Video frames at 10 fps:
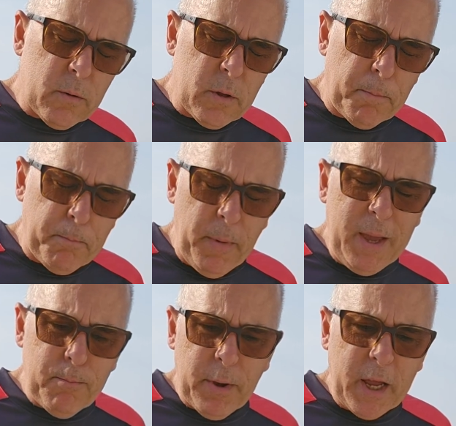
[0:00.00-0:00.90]
the
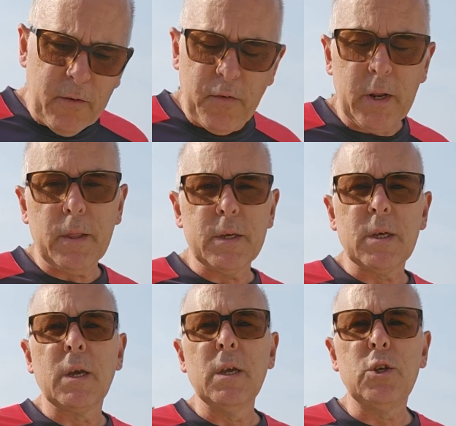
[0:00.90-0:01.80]
main benefit of this, it
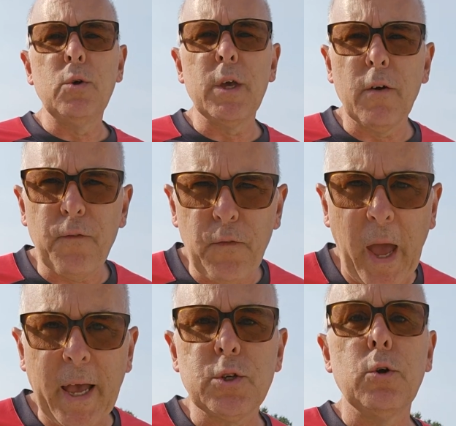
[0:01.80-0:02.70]
gets you there
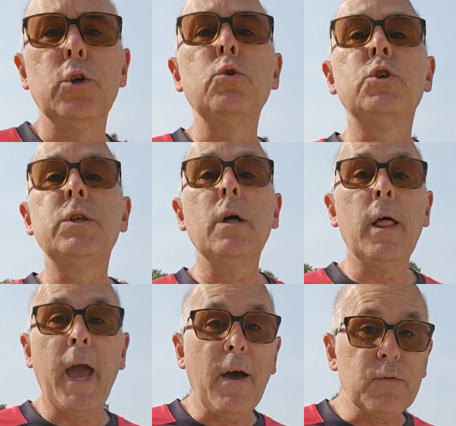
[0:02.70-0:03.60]
faster. You still
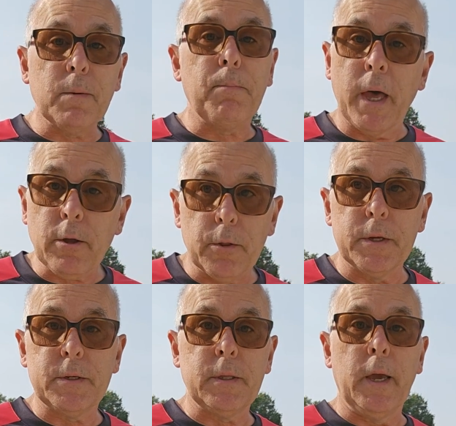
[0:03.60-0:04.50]
have to pedal
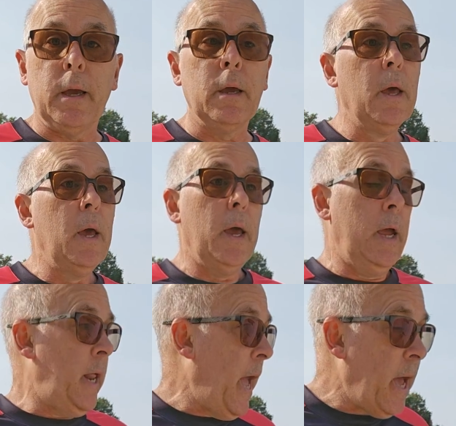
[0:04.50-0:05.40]
this thing. It
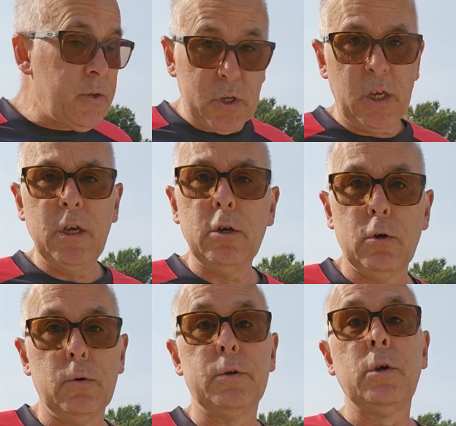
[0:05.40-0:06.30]
has
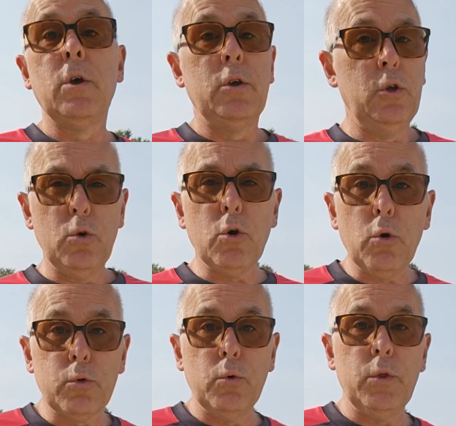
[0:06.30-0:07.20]
gears. You go
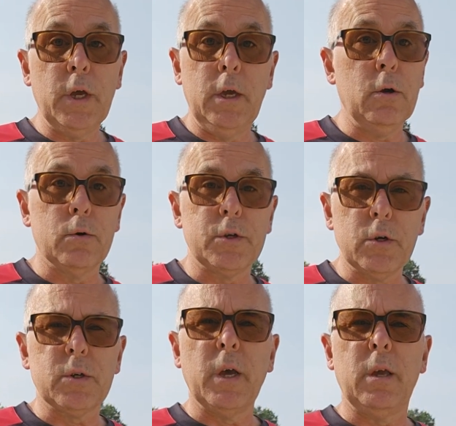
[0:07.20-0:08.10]
through the gears
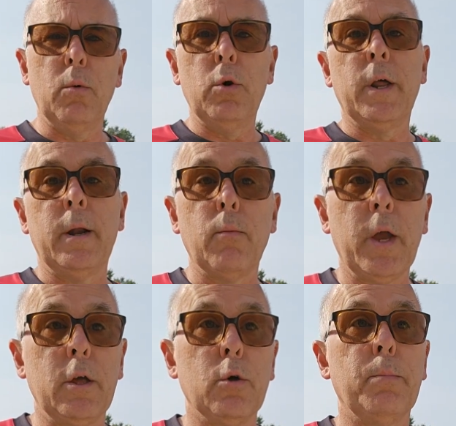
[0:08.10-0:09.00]
just like you would on a
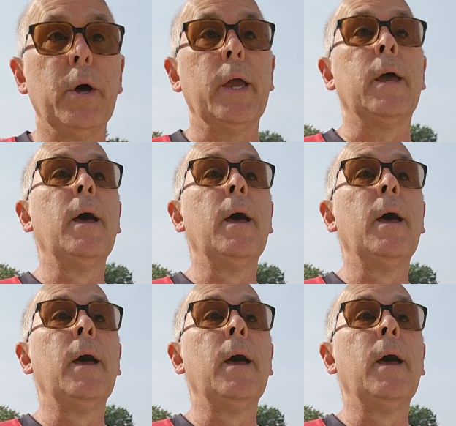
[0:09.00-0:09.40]
regular bike.